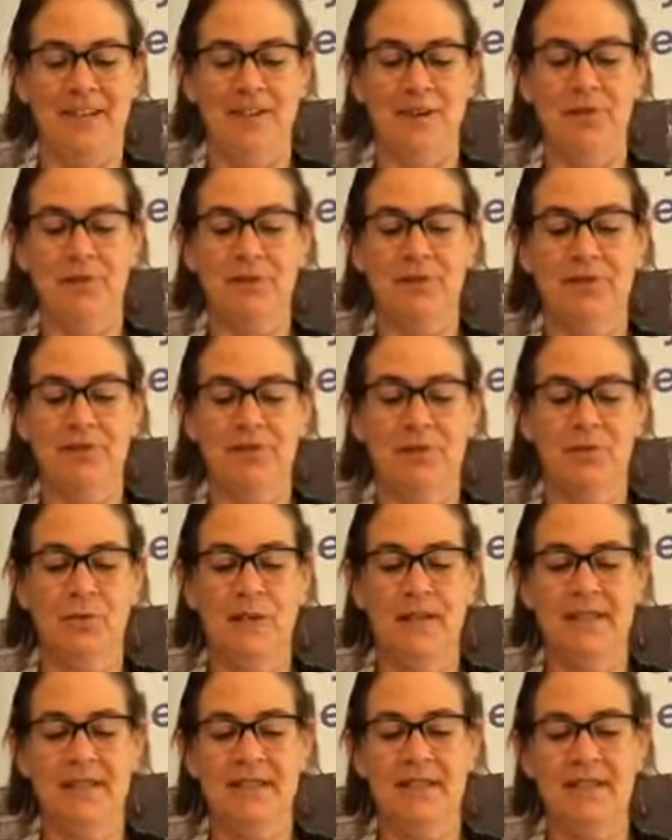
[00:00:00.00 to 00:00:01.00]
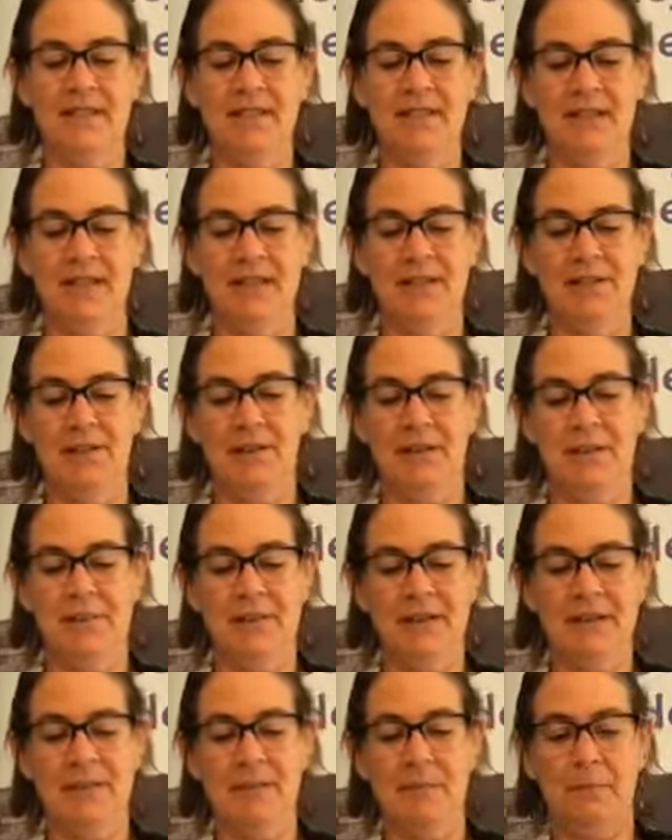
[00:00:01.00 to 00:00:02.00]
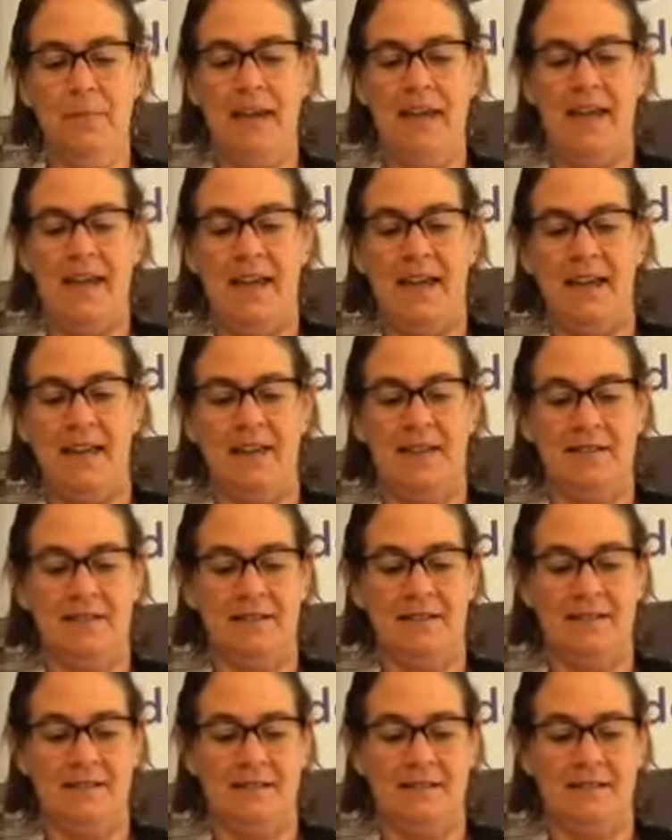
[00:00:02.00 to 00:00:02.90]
You can squeeze it and you can mix it by hand.